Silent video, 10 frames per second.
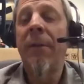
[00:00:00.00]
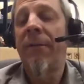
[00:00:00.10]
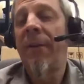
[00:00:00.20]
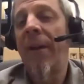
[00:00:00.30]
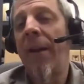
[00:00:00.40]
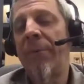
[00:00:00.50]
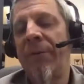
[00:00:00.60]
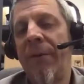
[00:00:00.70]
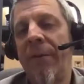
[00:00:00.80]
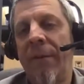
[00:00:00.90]
to say I was
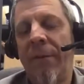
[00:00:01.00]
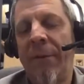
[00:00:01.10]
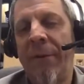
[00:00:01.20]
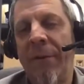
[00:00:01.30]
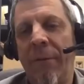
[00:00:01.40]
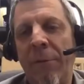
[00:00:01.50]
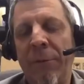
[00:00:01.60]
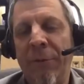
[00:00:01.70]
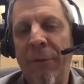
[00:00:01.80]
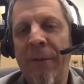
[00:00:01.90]
in the Toyota
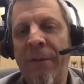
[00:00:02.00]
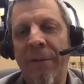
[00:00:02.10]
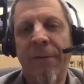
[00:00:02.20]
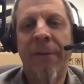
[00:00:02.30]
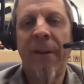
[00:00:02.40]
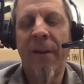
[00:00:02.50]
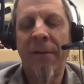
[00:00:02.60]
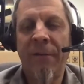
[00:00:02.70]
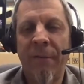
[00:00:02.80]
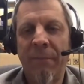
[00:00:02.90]
local Toyota dealer today
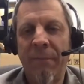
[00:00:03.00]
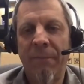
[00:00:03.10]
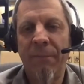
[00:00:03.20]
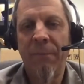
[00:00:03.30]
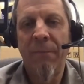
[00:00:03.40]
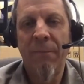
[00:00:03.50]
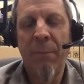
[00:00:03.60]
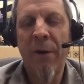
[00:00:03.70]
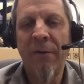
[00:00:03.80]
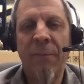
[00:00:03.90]
on some
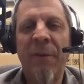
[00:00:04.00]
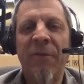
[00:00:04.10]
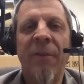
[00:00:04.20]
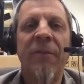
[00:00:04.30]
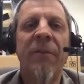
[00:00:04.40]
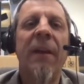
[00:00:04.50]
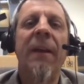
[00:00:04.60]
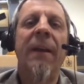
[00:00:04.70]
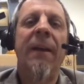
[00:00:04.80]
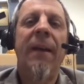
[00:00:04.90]
parts business,
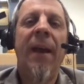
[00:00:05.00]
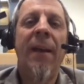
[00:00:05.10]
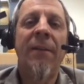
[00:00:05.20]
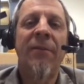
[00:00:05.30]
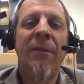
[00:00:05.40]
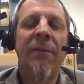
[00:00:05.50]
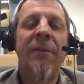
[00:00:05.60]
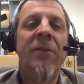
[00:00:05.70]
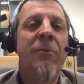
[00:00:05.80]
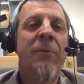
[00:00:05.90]
and I saw the new